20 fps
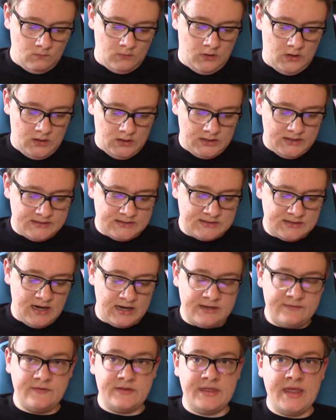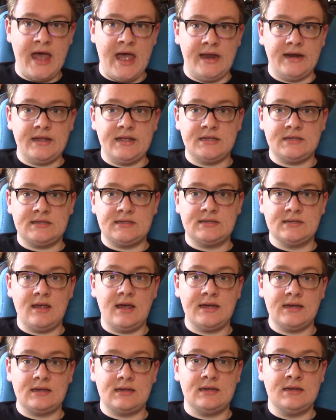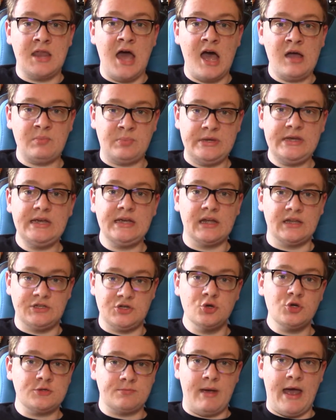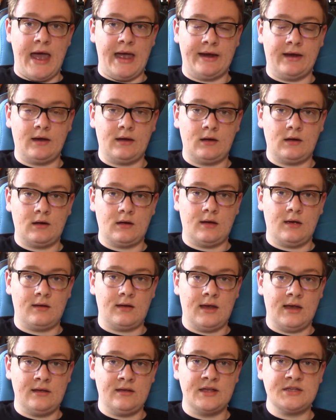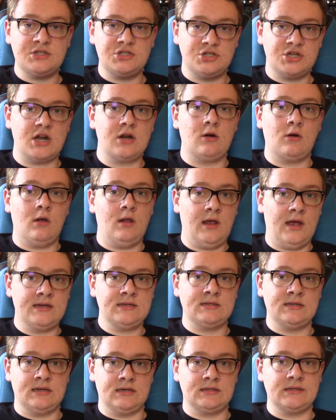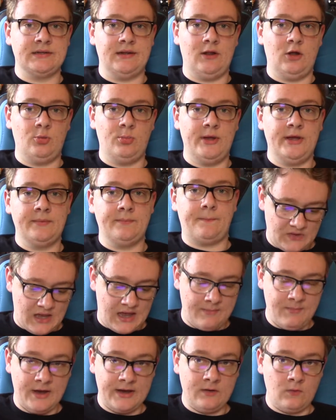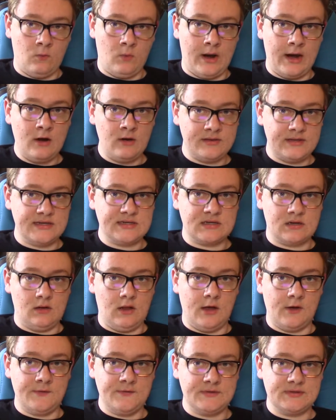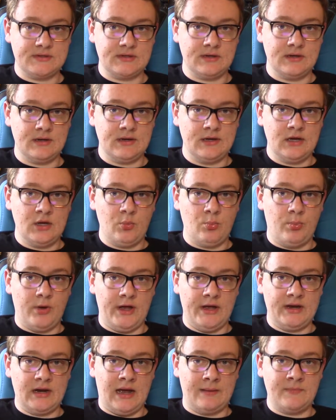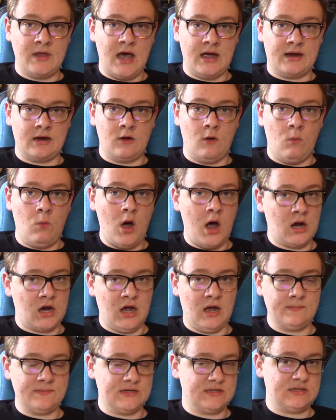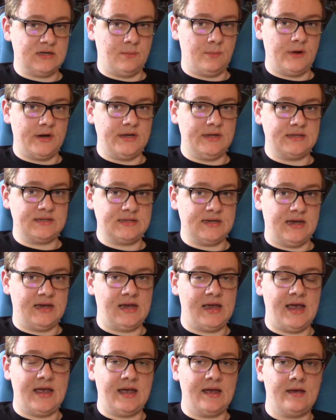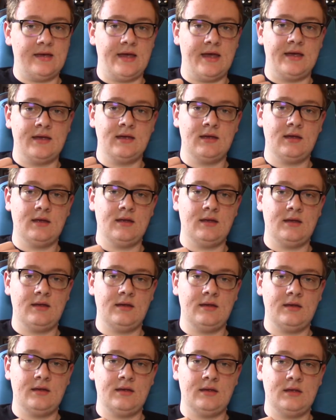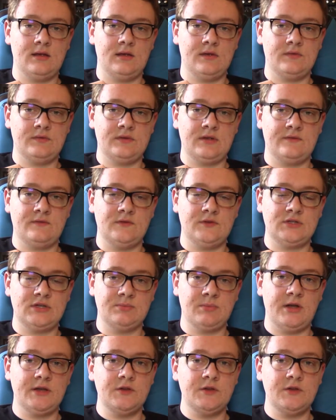Well, it's not even that. It's like not being a douchebag. Okay, let's generalize things a little bit. I might wear these clothes, but I'm not going to walk up to somebody and say, hey, hey, hey, have you seen my